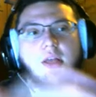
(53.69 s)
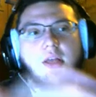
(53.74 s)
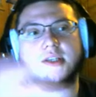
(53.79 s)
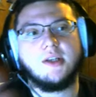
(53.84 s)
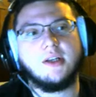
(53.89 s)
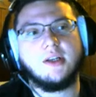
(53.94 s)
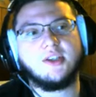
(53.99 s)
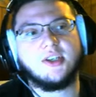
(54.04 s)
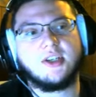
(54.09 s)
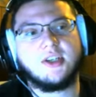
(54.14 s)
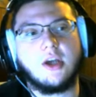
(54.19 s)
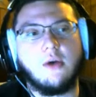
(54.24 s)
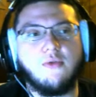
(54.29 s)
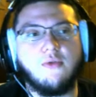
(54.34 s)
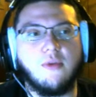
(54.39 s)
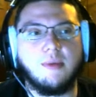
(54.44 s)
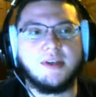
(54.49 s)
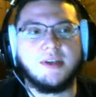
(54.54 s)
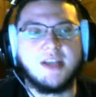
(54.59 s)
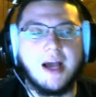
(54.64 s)
So let's just go
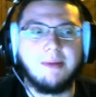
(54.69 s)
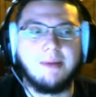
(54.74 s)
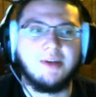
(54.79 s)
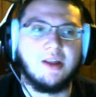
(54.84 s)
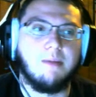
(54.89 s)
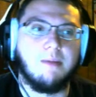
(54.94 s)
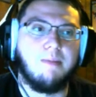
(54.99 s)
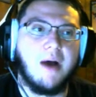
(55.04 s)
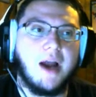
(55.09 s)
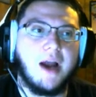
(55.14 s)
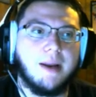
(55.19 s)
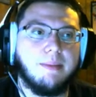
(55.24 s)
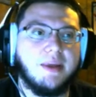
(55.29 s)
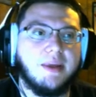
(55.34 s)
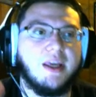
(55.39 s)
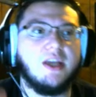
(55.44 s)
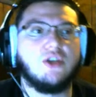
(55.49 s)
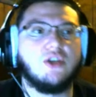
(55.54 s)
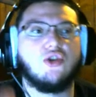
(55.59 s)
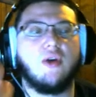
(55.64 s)
from the top to the bottom.
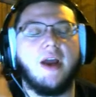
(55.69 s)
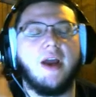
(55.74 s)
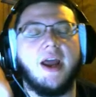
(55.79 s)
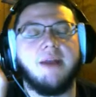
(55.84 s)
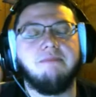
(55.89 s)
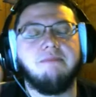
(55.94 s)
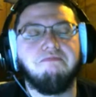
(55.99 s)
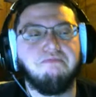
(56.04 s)
Heatran.